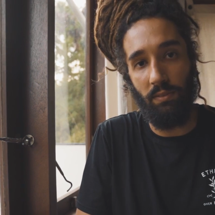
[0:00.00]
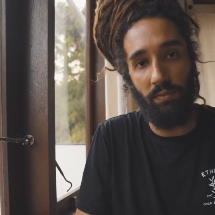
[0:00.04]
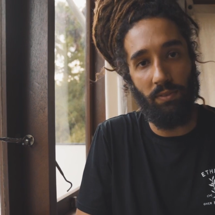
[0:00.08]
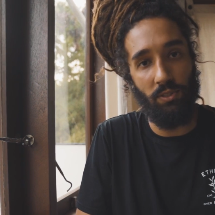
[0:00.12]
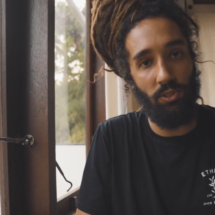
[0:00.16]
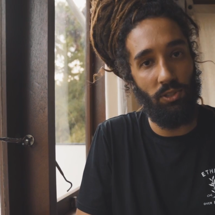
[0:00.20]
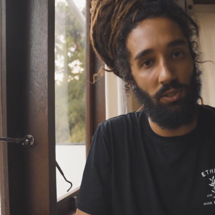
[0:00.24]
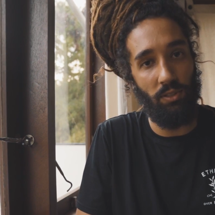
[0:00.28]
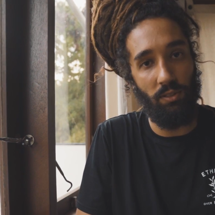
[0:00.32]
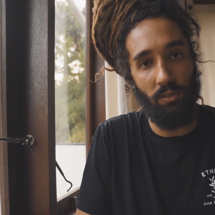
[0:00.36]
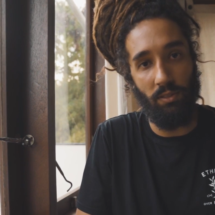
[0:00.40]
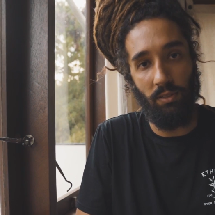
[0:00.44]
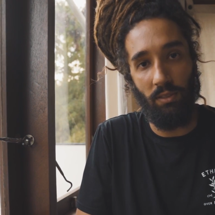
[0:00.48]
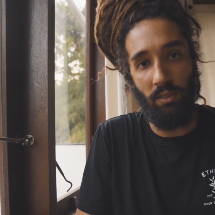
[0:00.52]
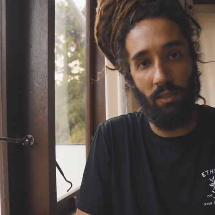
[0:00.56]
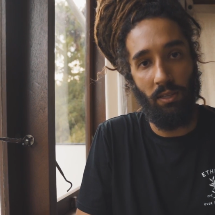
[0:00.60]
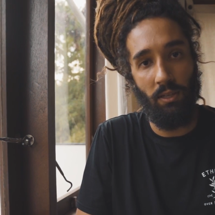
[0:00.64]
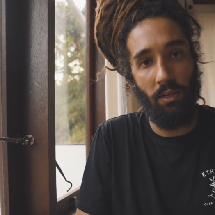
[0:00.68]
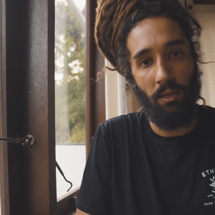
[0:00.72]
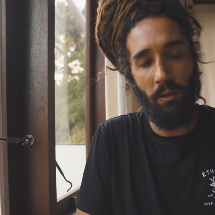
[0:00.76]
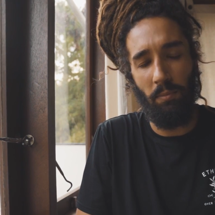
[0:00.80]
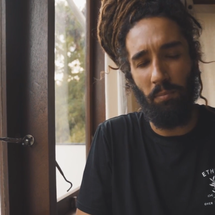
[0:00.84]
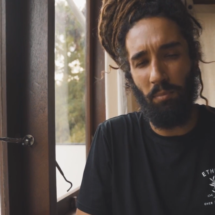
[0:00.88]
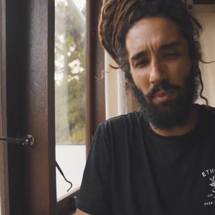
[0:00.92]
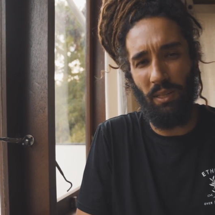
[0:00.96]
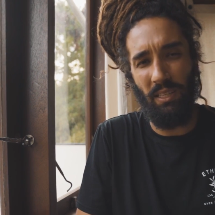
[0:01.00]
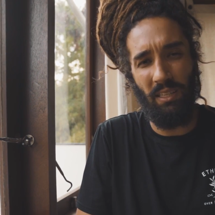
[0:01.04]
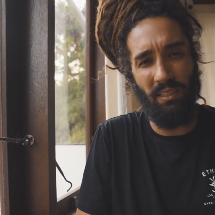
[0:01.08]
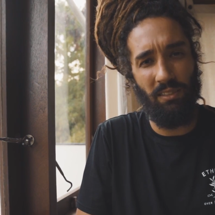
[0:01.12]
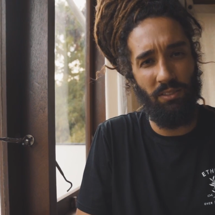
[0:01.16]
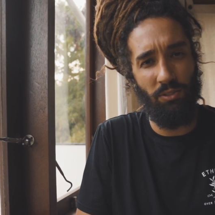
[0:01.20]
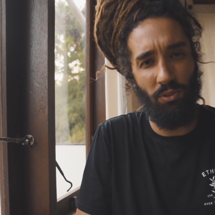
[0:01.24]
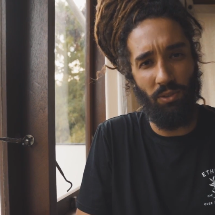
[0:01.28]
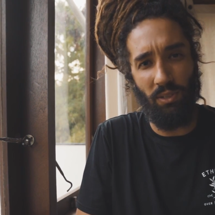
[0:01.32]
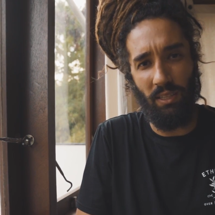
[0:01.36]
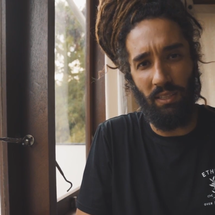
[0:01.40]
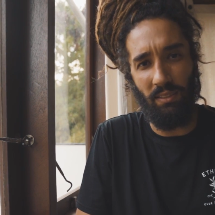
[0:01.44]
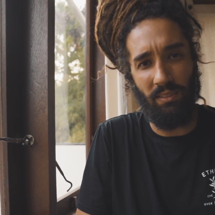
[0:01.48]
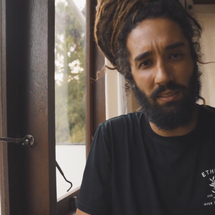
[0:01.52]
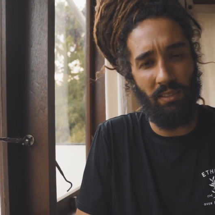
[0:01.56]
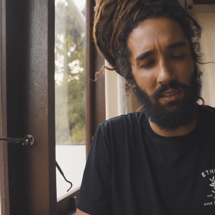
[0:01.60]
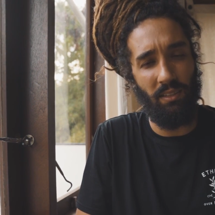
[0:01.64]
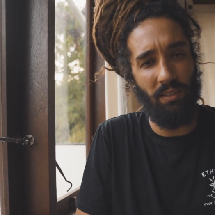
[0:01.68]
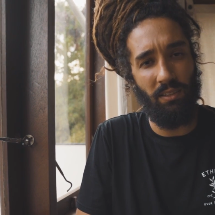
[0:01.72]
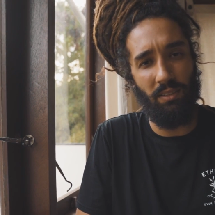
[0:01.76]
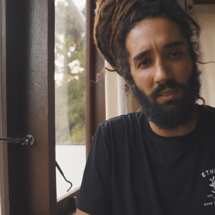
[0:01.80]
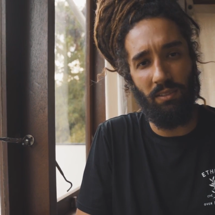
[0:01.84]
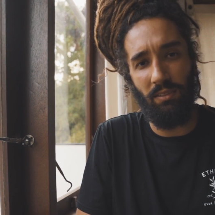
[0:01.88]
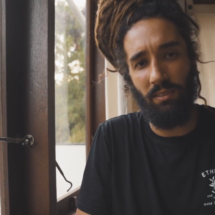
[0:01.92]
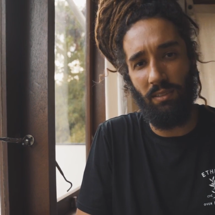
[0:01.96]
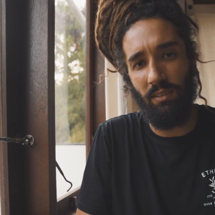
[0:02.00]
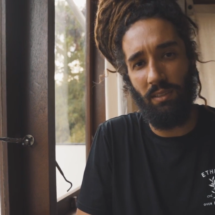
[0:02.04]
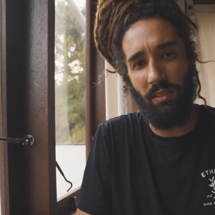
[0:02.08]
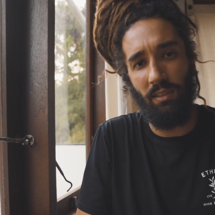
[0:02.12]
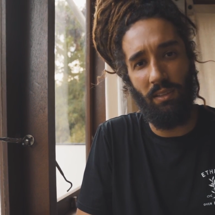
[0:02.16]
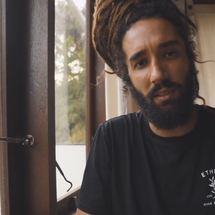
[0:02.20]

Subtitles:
vigil, please don't get scared.